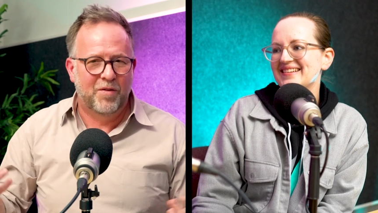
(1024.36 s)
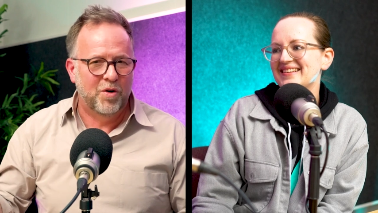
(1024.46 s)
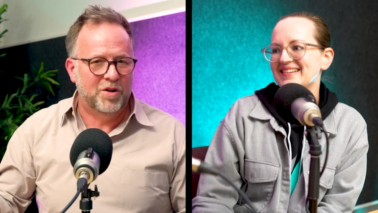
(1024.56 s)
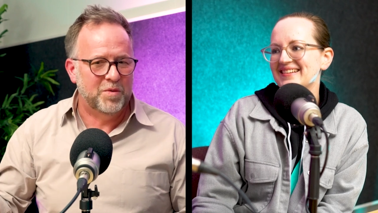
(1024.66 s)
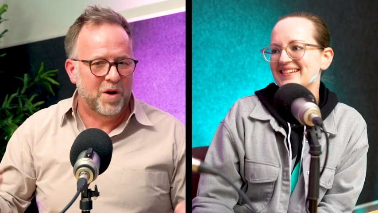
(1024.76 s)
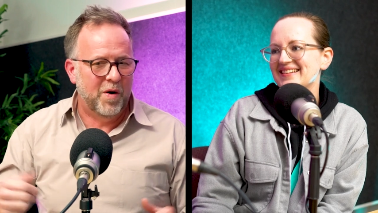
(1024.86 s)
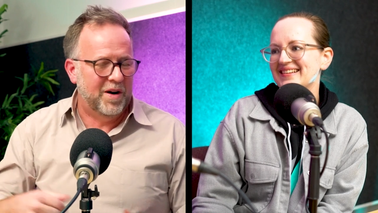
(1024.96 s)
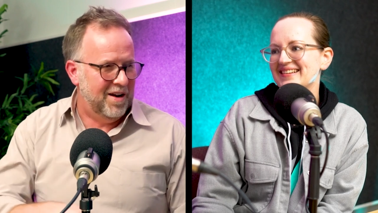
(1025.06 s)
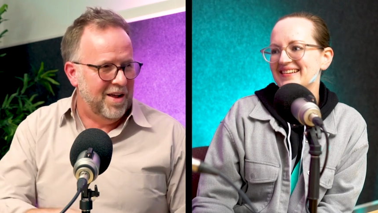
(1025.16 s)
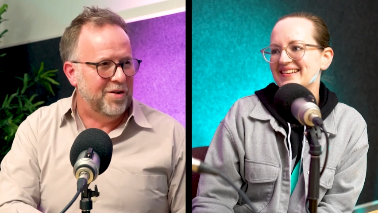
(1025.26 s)
Speaker 1: of course, we go
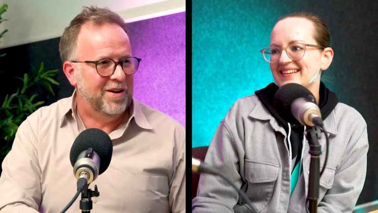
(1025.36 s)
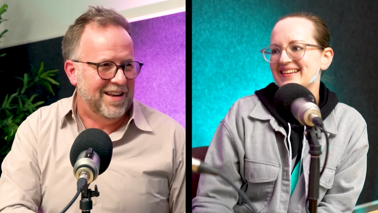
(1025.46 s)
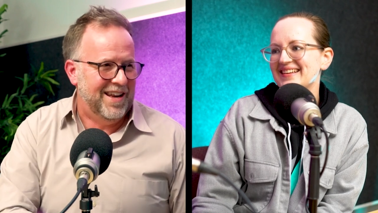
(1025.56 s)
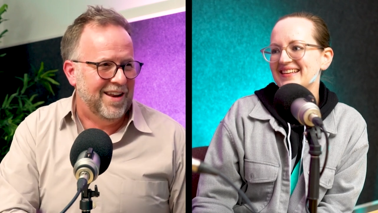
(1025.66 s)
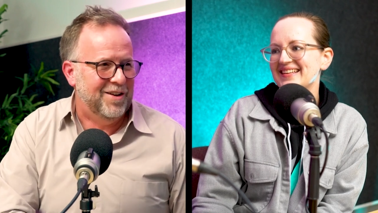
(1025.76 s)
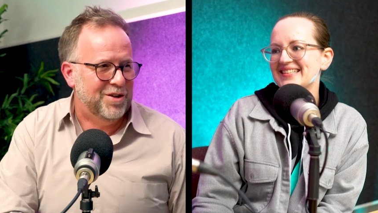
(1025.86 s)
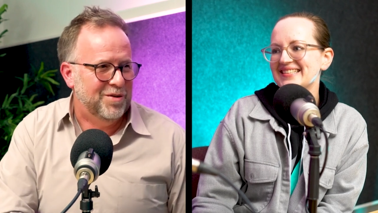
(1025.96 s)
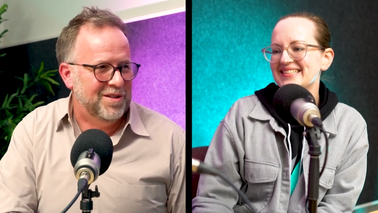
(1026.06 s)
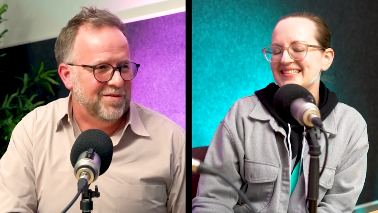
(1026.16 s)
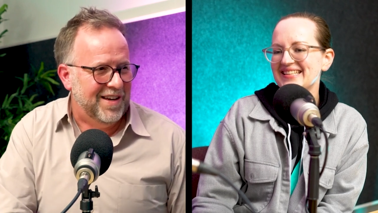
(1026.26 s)
on another Indiana
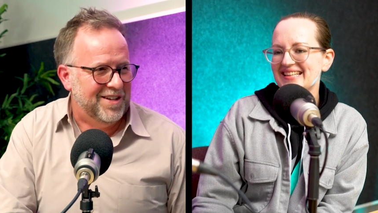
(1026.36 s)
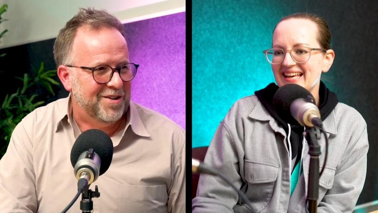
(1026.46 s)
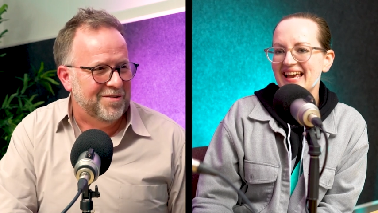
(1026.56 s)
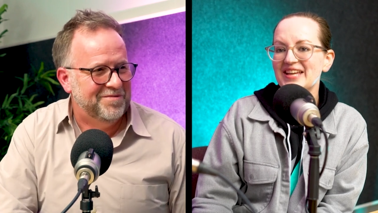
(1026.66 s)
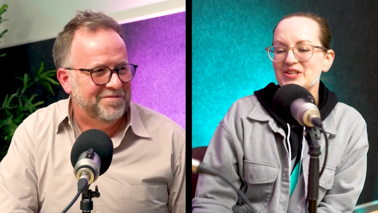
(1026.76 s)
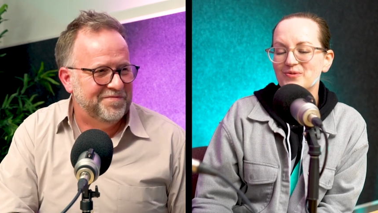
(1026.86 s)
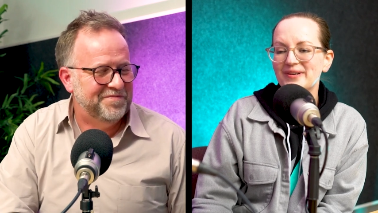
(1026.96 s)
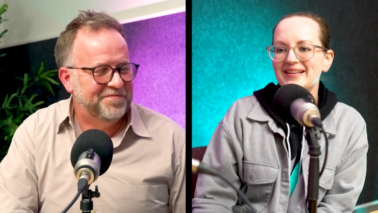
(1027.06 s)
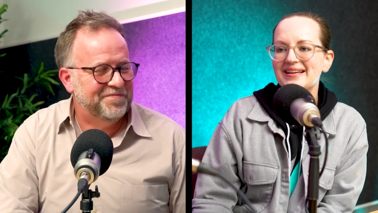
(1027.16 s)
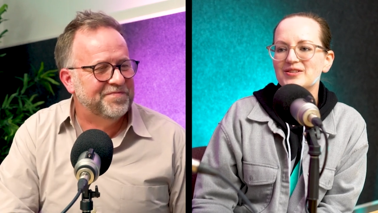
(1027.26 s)
Jones adventure.
Speaker 2: And you
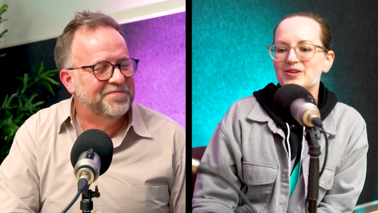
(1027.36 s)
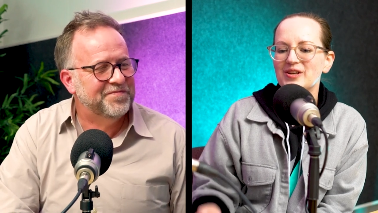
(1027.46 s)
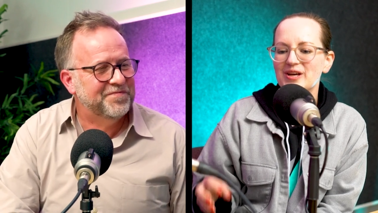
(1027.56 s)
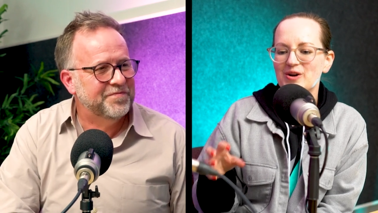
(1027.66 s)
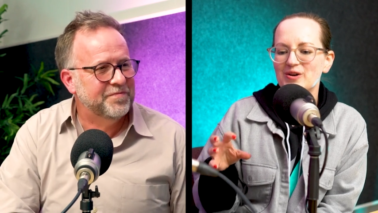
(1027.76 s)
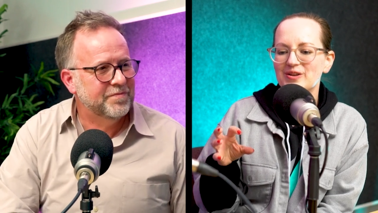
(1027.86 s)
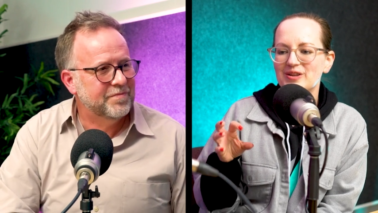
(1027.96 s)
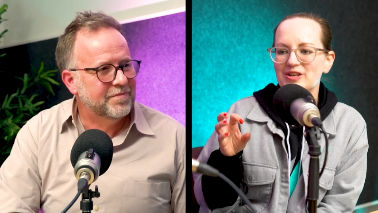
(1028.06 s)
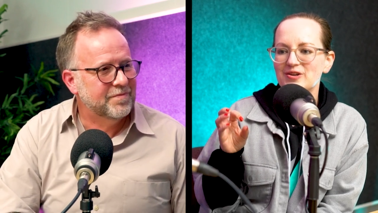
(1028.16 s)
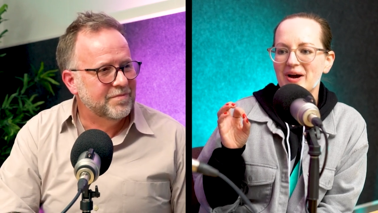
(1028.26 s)
realize early
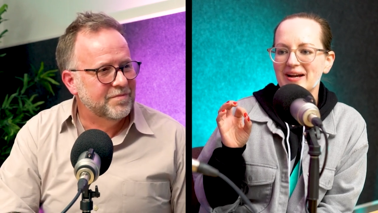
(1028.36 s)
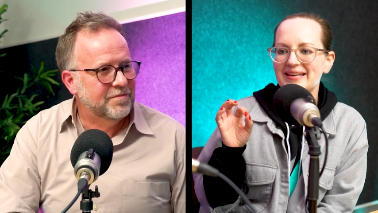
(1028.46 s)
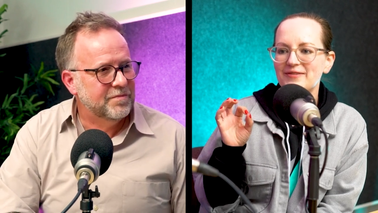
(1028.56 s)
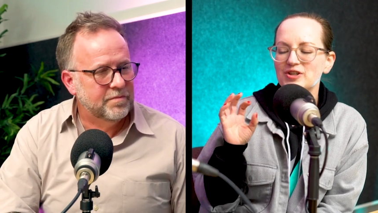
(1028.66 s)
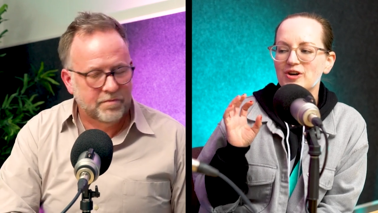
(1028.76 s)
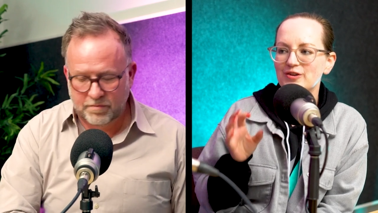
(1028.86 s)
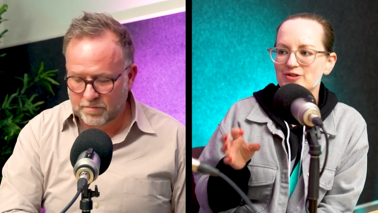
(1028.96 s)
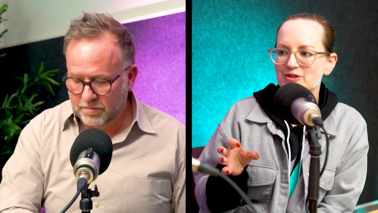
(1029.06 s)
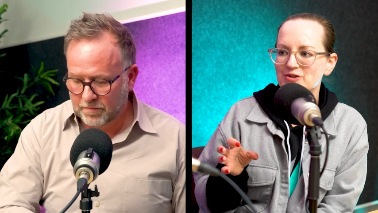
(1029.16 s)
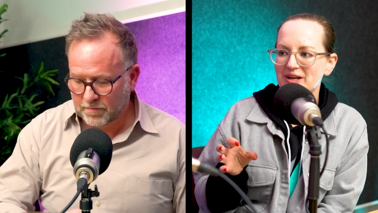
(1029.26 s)
on that you are going to have to
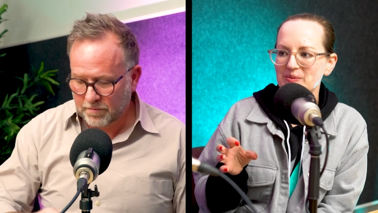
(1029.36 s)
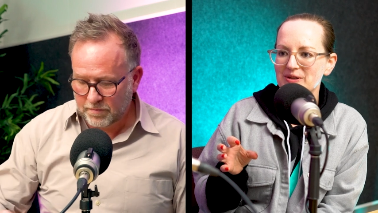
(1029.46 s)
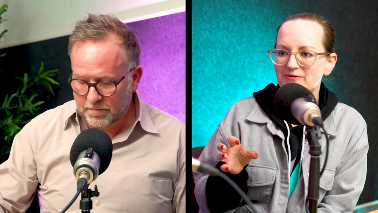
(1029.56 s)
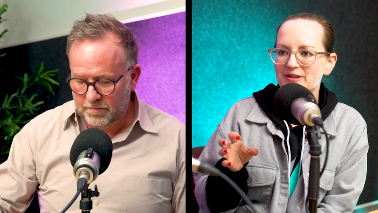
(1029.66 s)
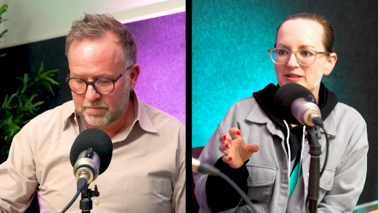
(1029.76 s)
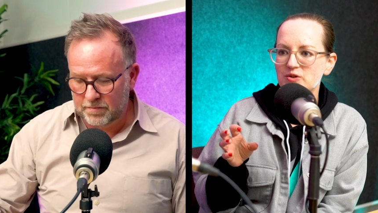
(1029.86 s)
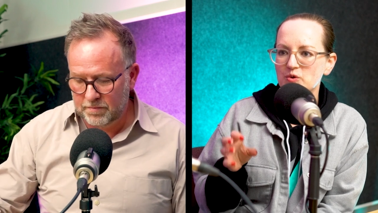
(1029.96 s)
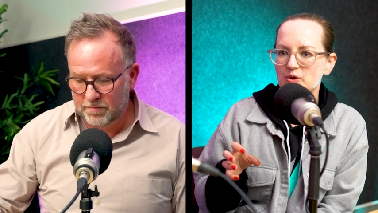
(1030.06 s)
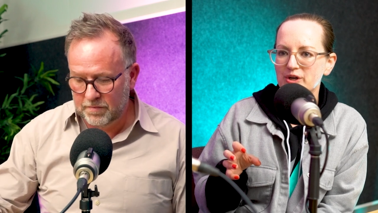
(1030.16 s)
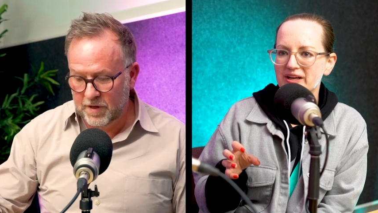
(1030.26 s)
concentrate a bit for this
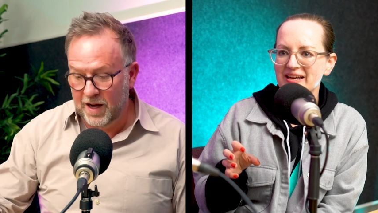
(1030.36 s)
story